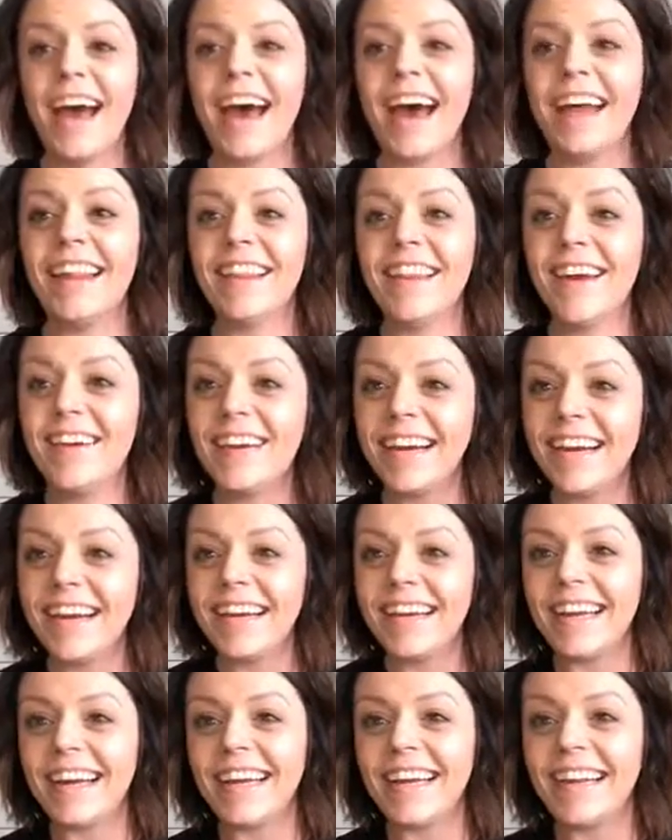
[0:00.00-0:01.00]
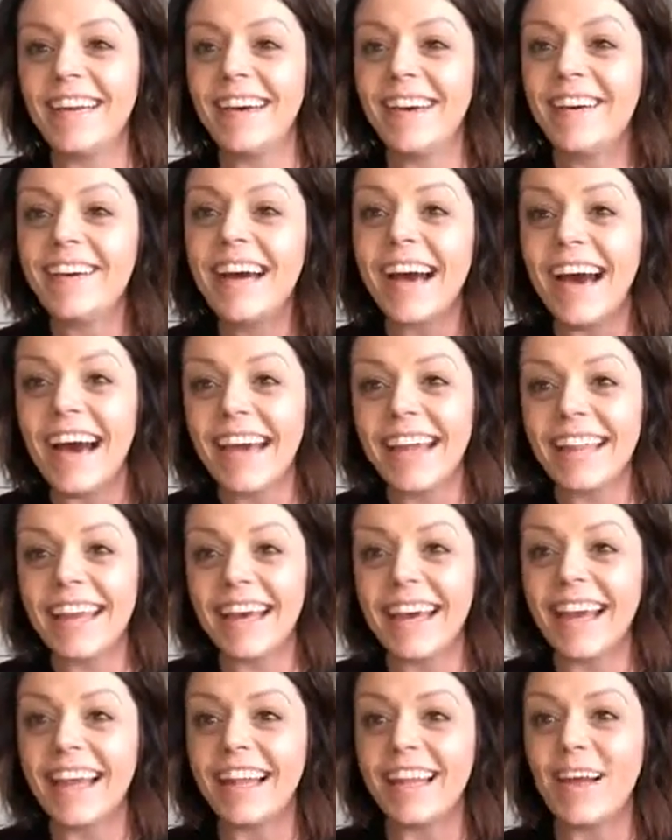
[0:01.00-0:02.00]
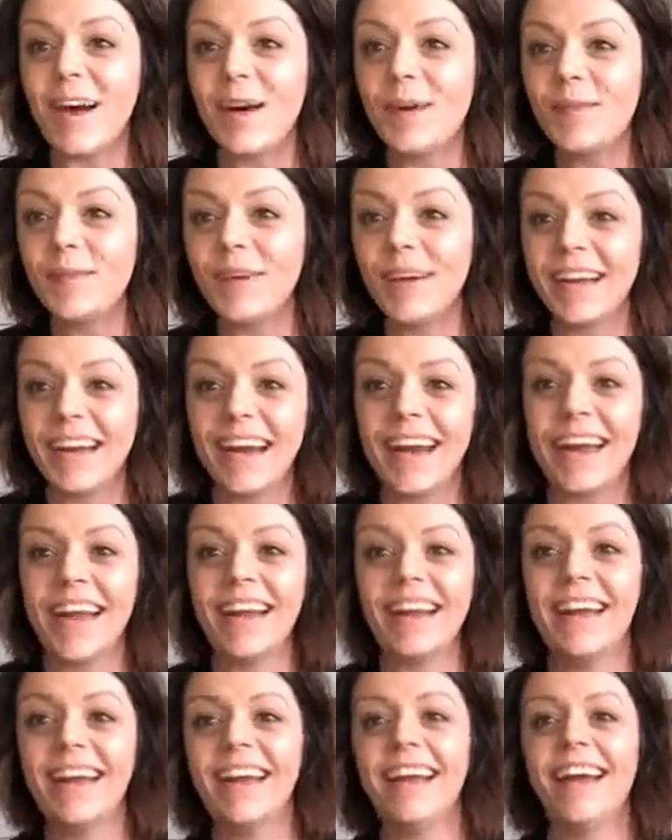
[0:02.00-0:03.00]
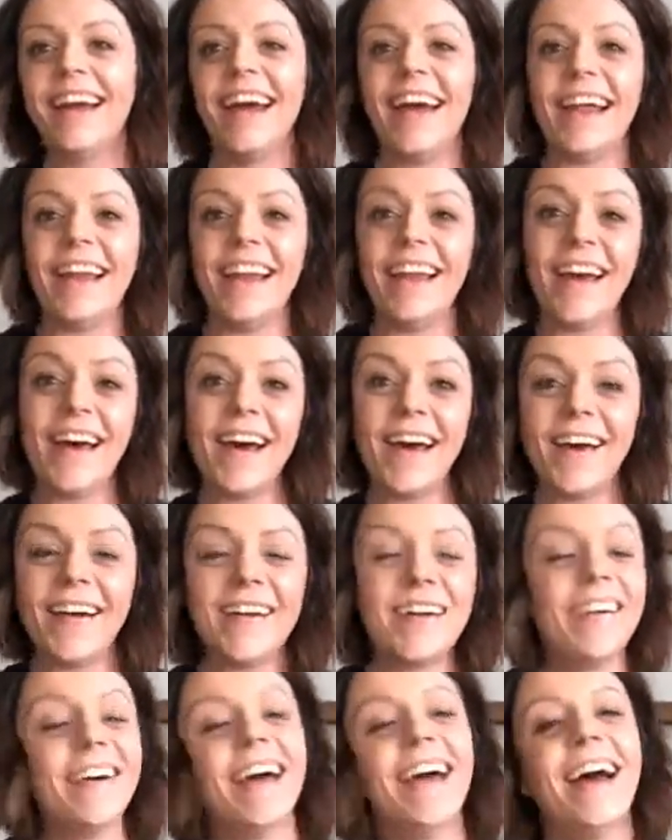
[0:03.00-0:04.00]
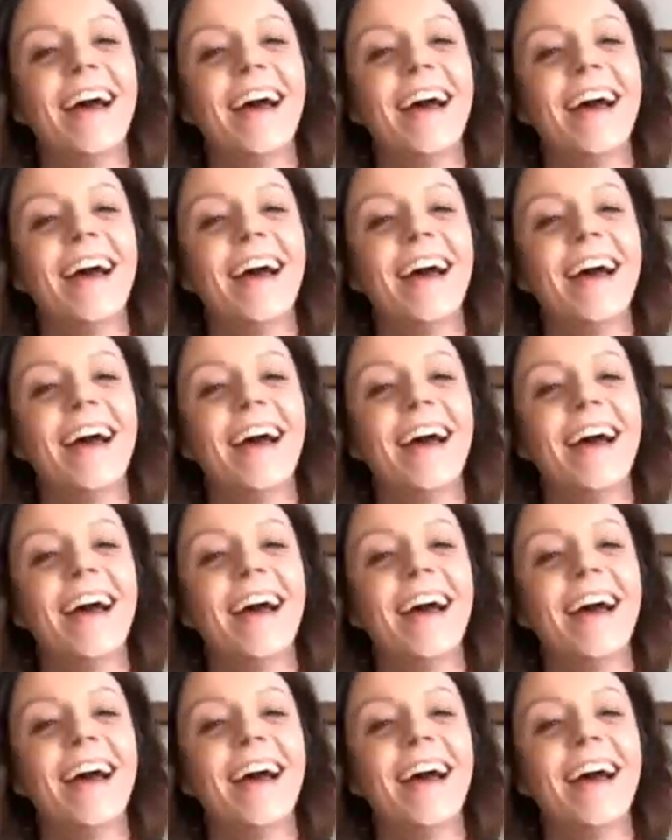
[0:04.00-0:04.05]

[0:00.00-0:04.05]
Hello, Erin. Hello, Kylie. Hello, Morgan. Hello.